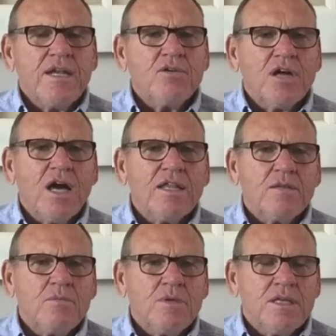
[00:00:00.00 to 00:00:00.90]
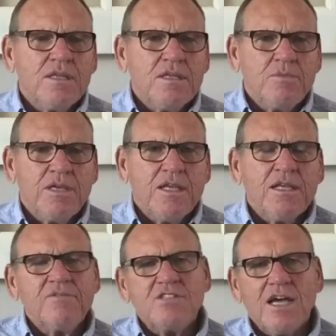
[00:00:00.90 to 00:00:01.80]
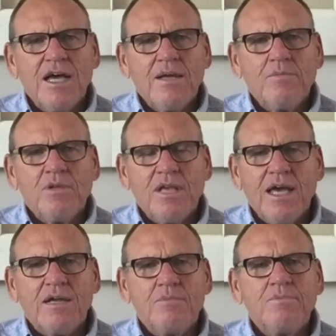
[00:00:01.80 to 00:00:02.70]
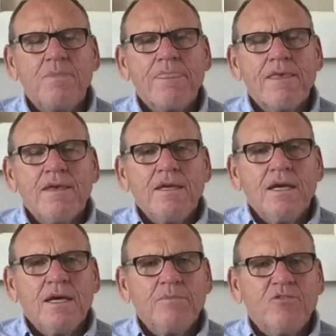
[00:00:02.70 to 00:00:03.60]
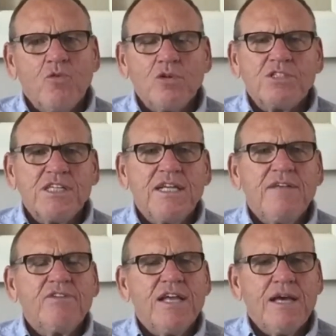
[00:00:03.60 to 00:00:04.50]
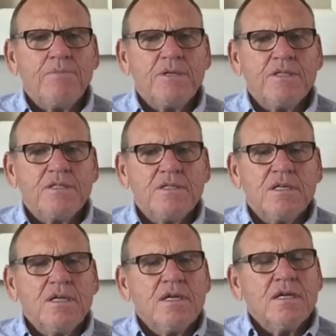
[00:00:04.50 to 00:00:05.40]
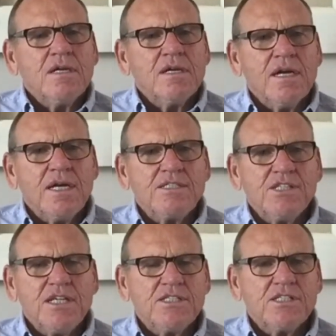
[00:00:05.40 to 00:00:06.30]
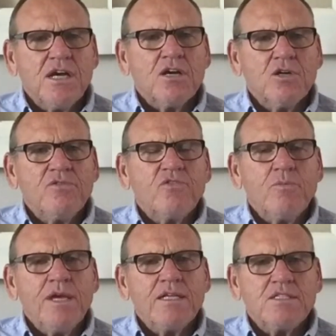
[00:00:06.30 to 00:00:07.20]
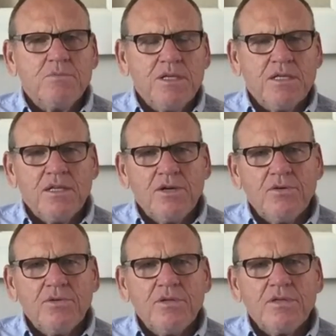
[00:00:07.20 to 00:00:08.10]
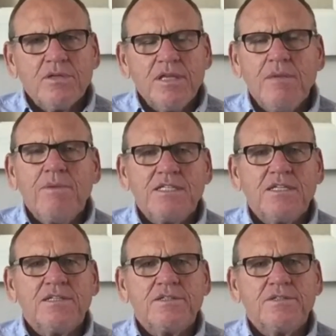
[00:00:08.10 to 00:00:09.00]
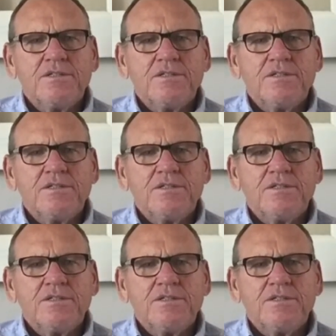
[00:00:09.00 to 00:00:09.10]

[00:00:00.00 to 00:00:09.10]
I know God in the beginning of time with Adam, before sin even happened, God said it's not good for man to be alone. He meant it.